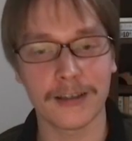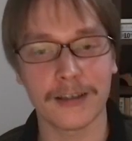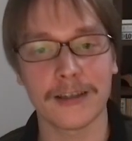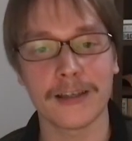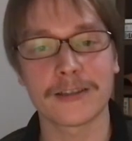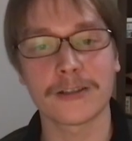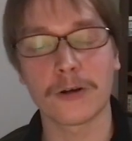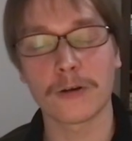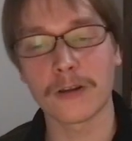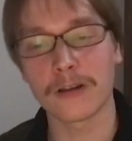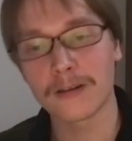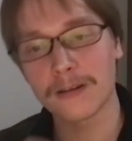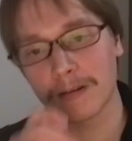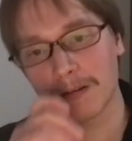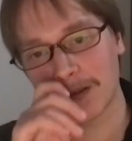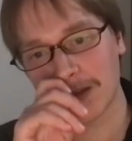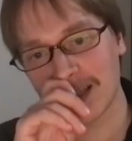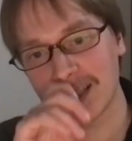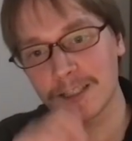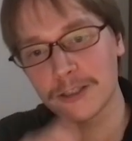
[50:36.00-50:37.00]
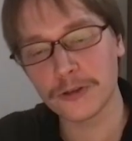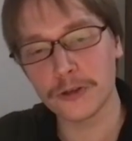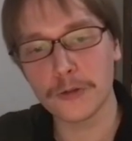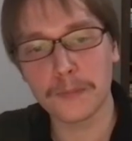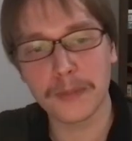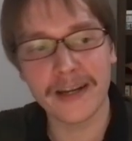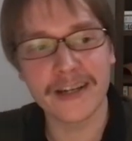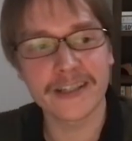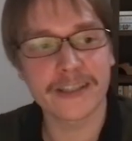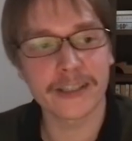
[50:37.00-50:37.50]
Yeah, so these two
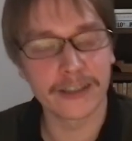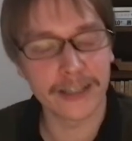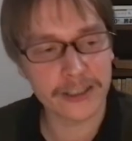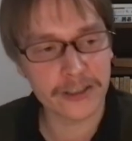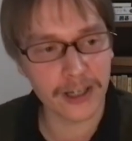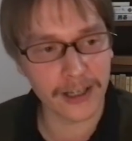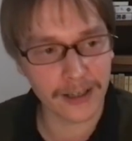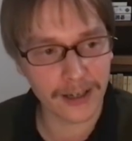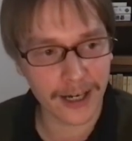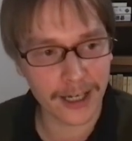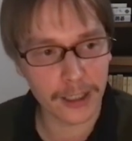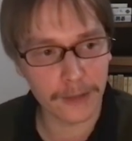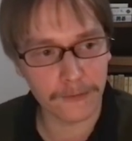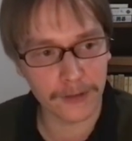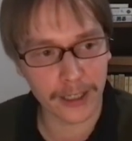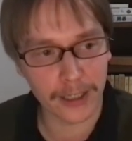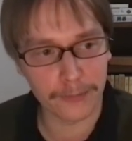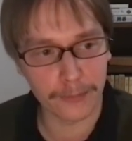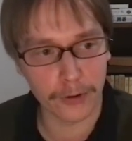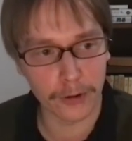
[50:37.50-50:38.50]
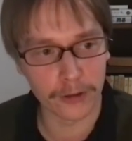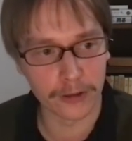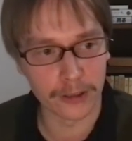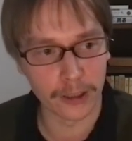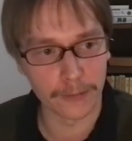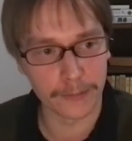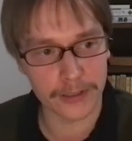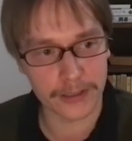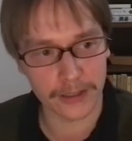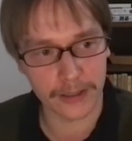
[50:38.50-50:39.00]
players are actually kind of like polar
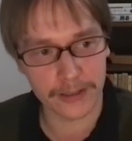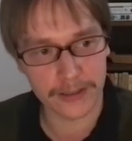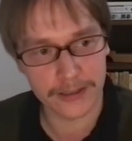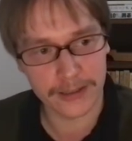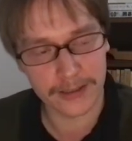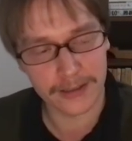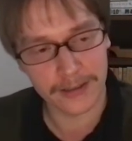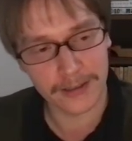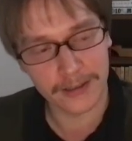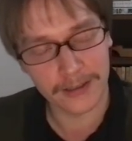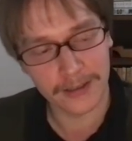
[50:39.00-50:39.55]
opposites.